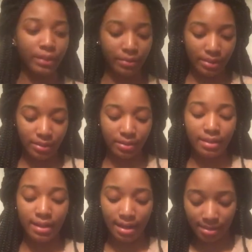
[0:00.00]
Moving on to
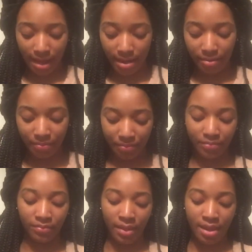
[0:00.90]
the next item.
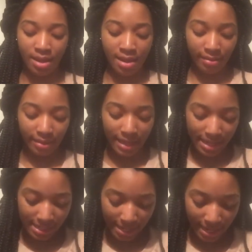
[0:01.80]

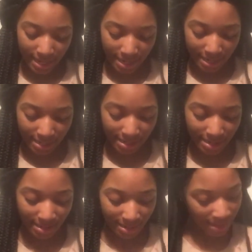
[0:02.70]
This is
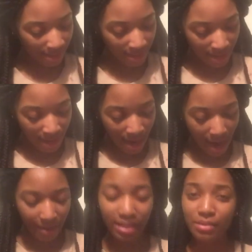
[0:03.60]

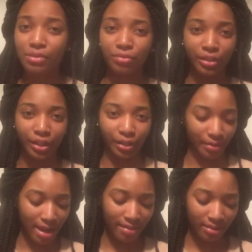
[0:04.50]
this was really cute.
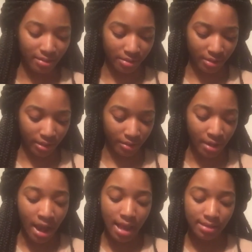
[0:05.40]
I think this is cute.
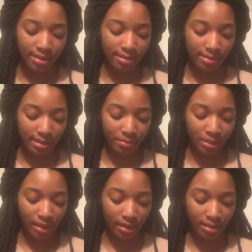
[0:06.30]
It's called
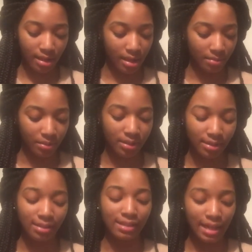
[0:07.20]
Zipped um
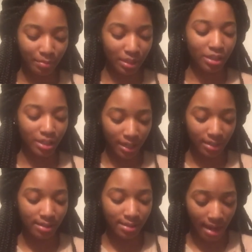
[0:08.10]
Zipped
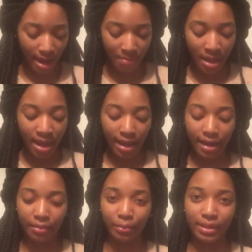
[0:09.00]
Shut Top,
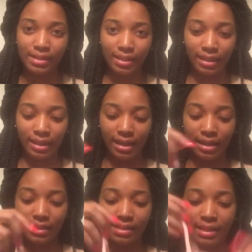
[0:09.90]
and once again, it's